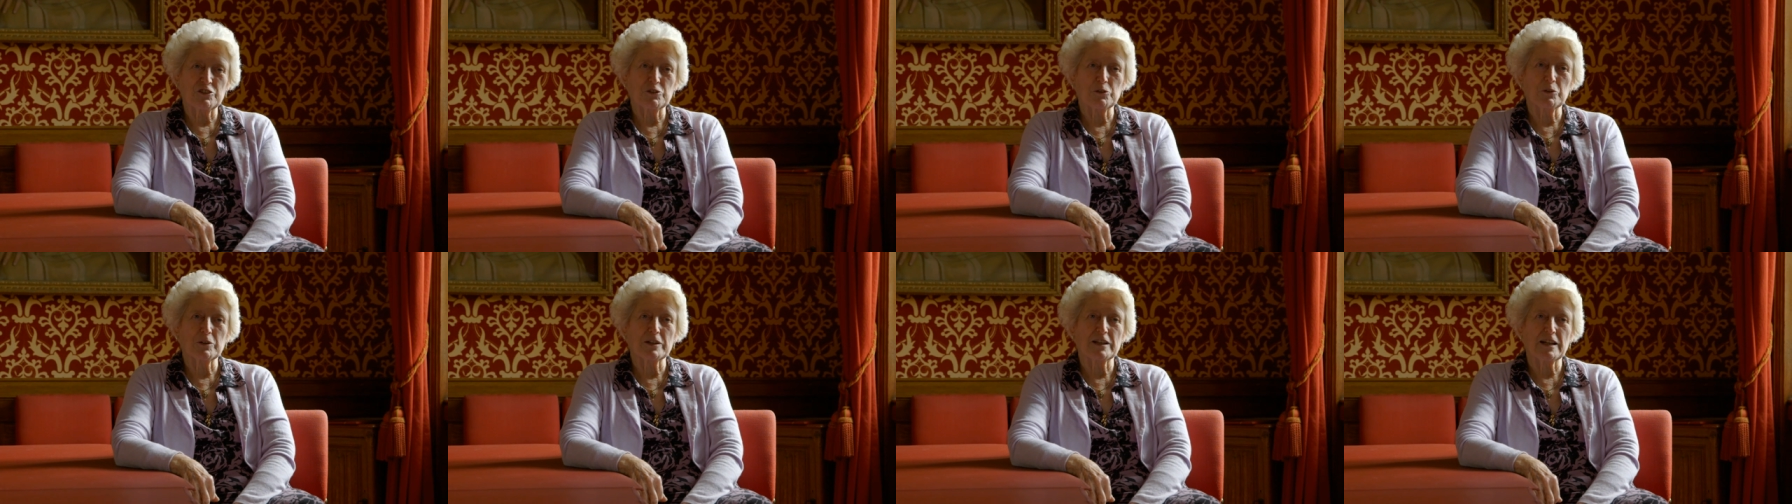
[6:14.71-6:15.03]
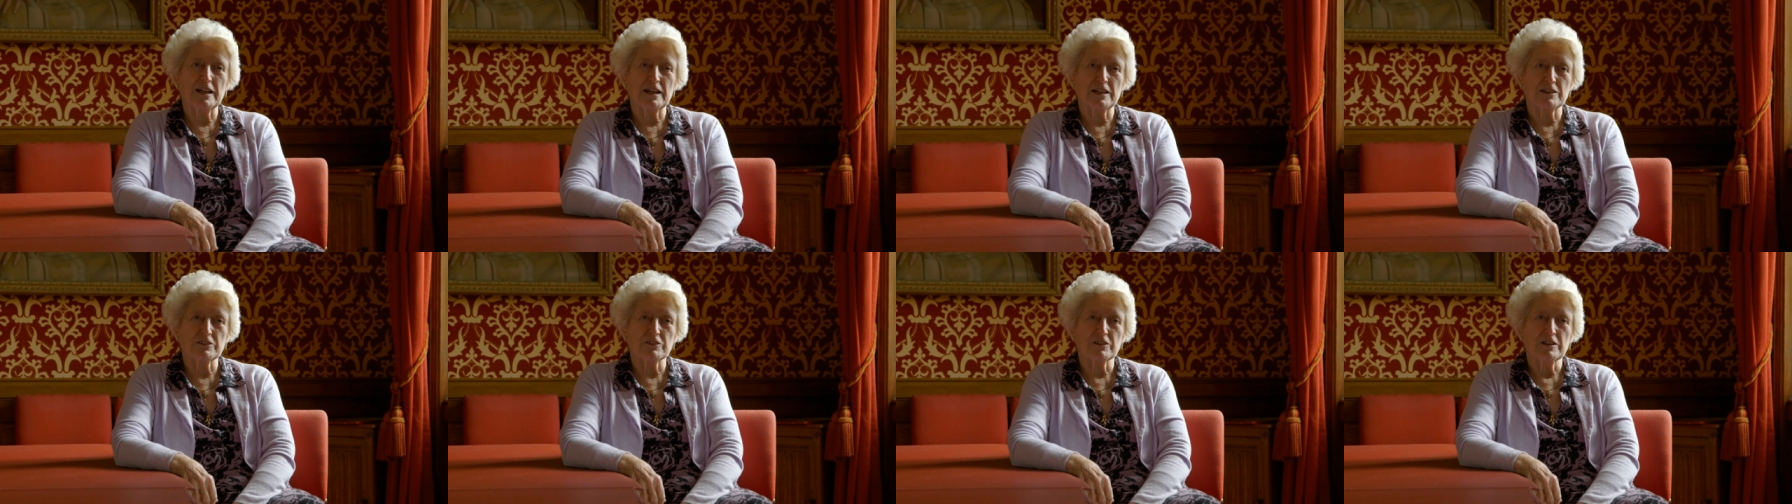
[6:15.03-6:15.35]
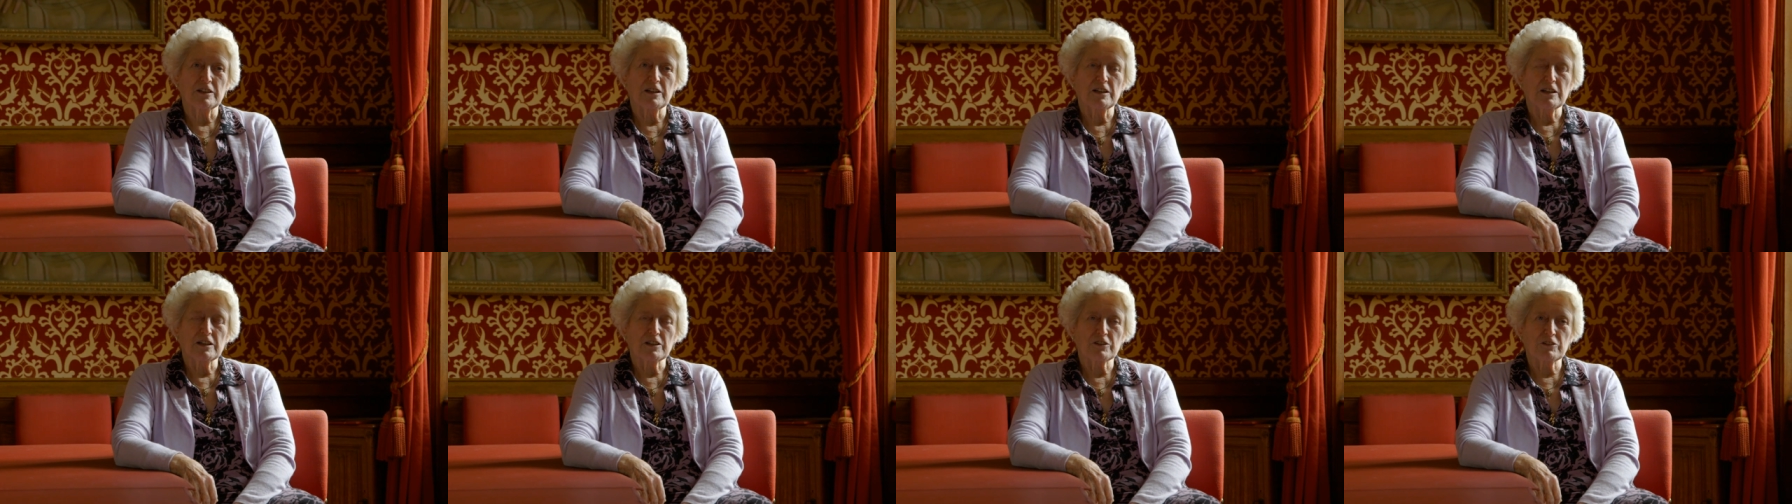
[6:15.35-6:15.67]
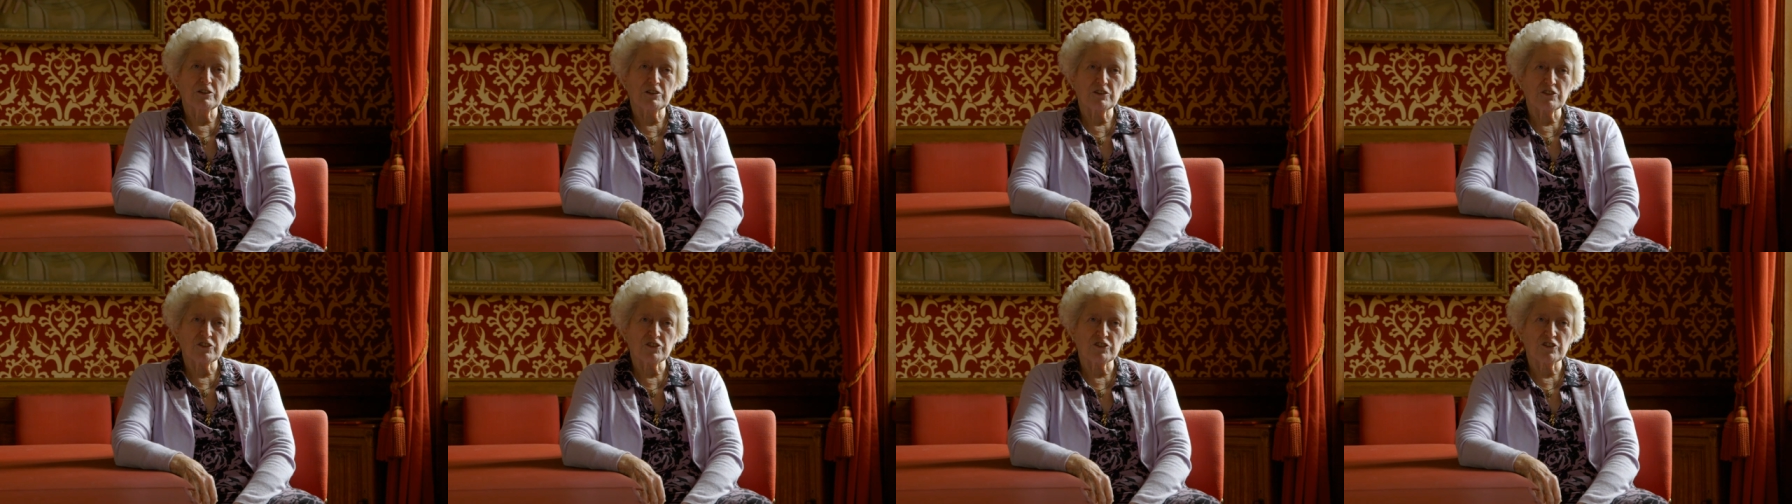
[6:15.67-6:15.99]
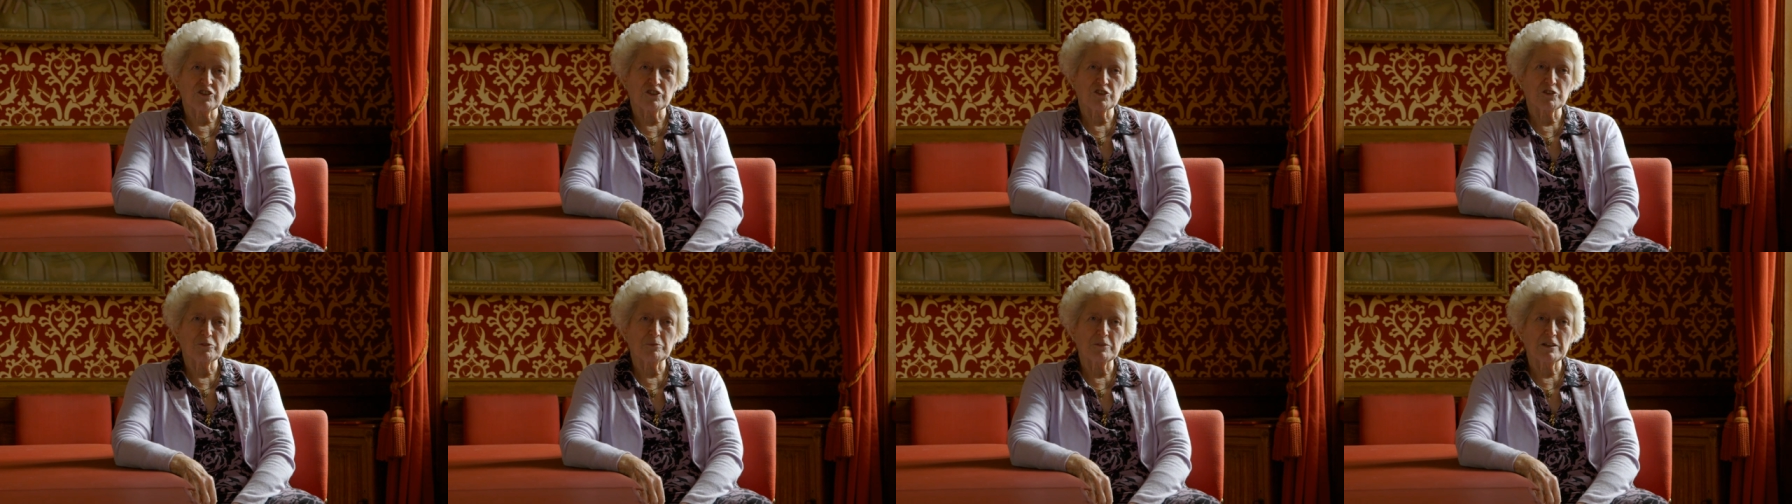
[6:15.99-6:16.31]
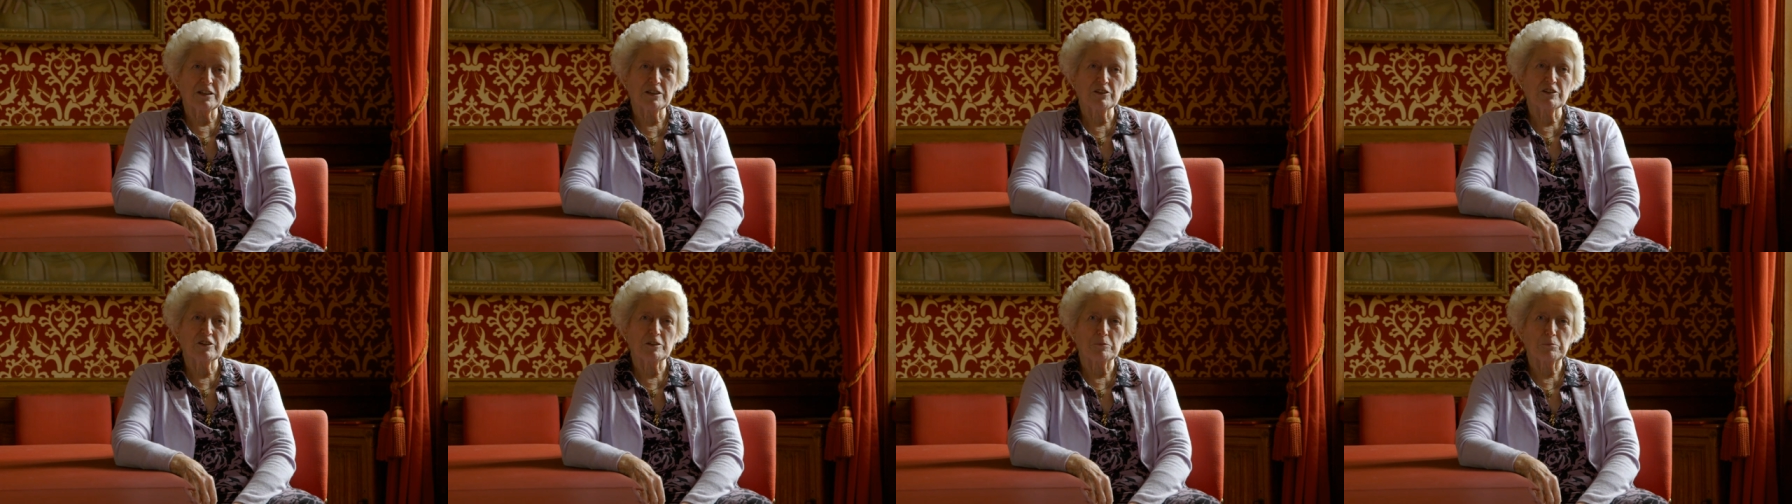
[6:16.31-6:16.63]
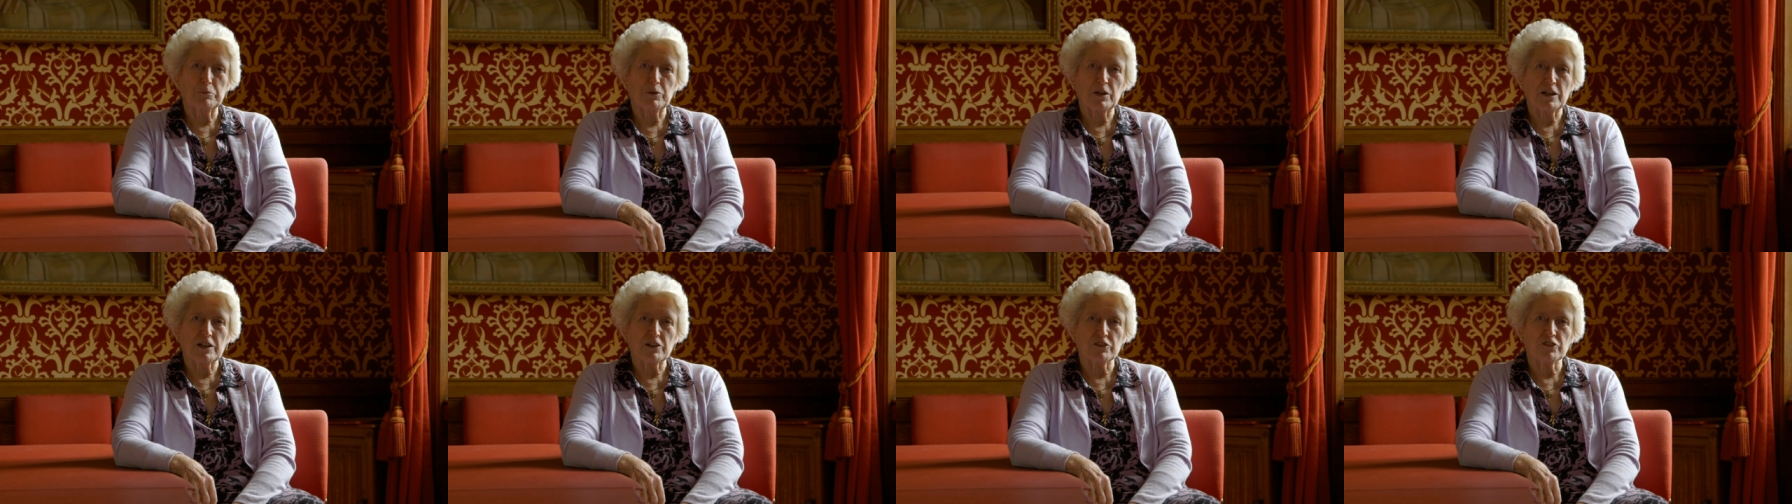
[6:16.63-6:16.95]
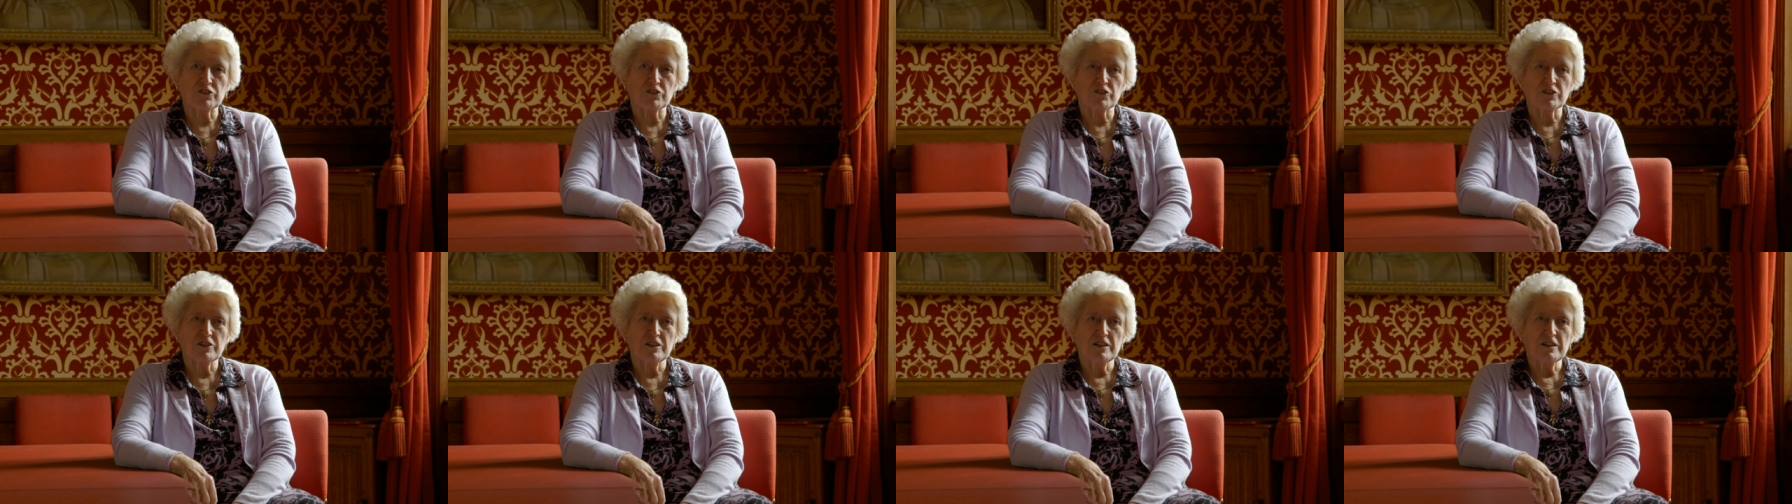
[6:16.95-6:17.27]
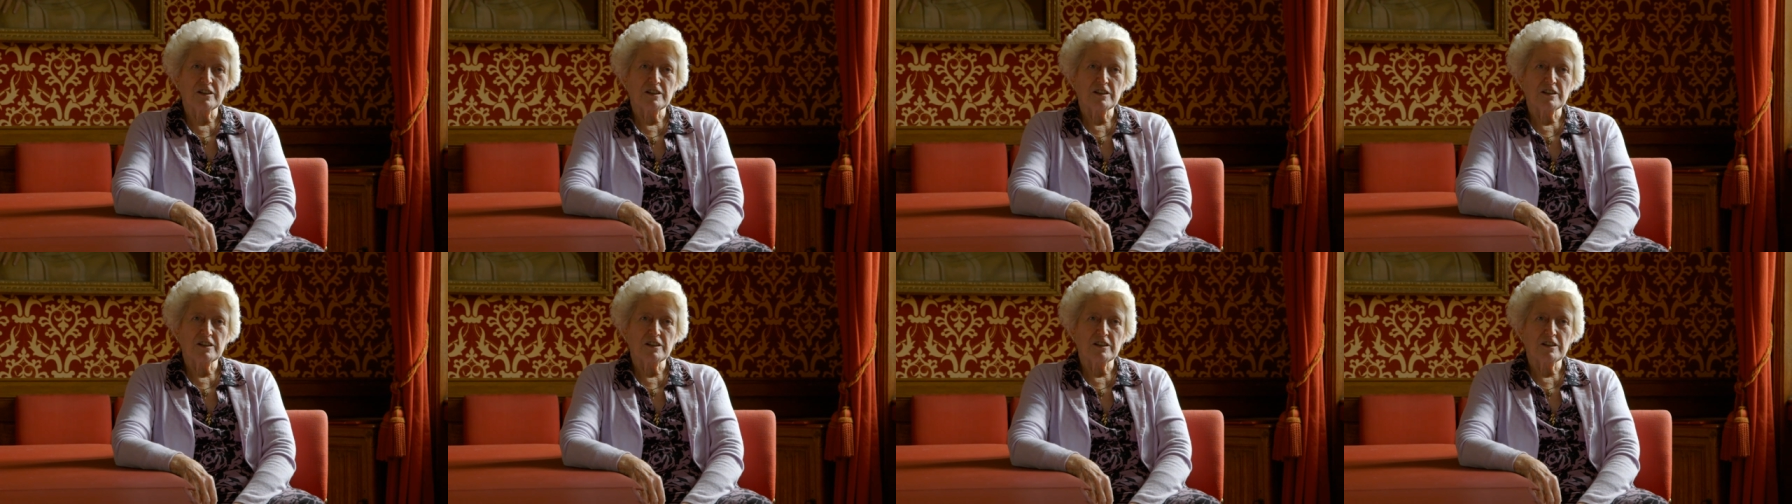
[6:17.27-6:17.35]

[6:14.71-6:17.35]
you'll get criticism in the press.